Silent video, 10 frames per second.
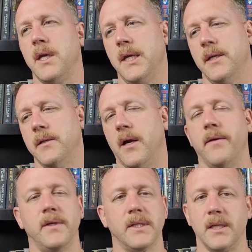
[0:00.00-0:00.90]
And
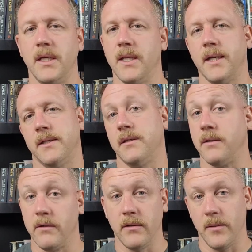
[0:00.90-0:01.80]
obviously that's to
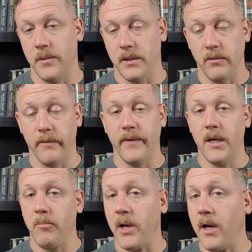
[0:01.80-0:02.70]
turn him into a
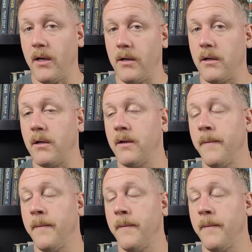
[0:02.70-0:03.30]
vampire.